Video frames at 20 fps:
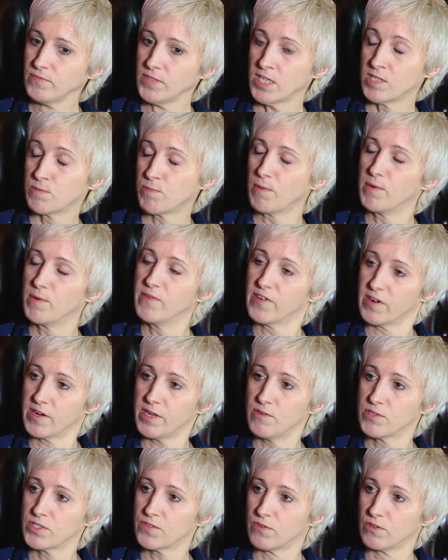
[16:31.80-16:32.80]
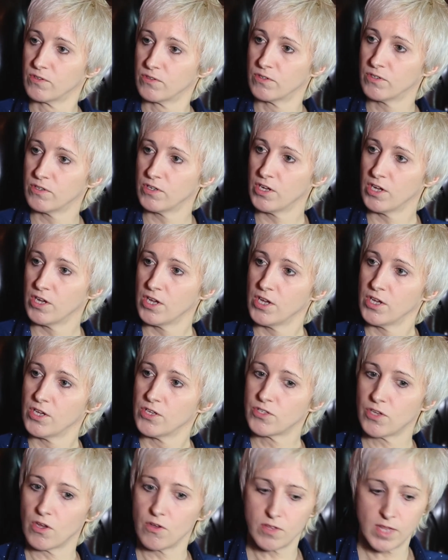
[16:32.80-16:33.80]
is probably very useful.
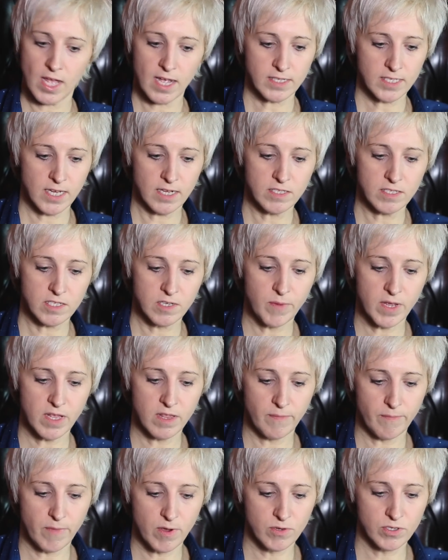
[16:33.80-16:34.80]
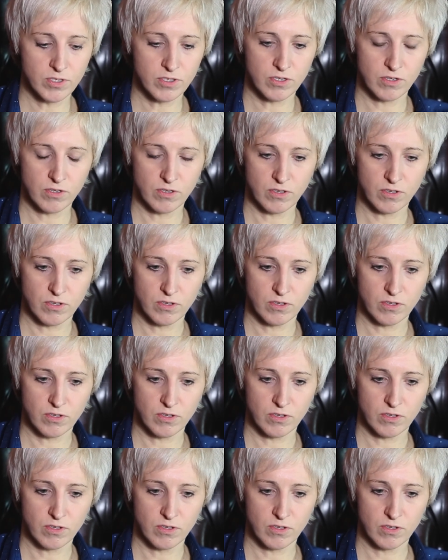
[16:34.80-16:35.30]
So that tends to be the most